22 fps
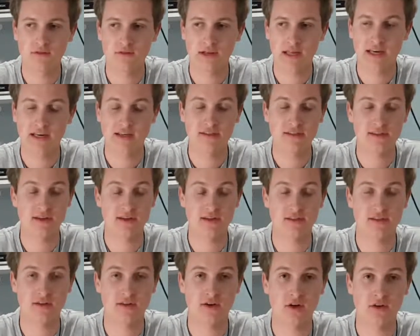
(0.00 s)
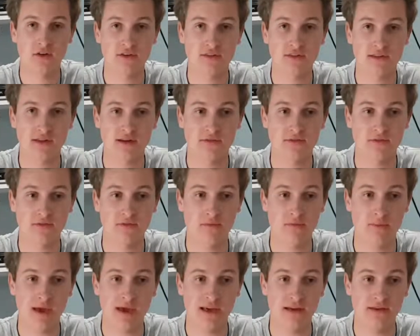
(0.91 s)
like I said, it's the longest thing I've ever
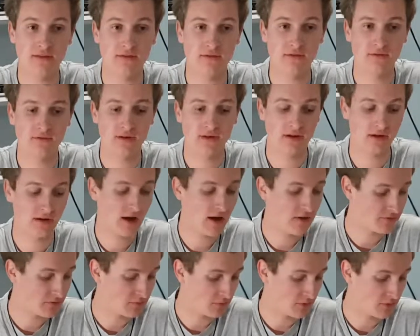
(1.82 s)
made in an oven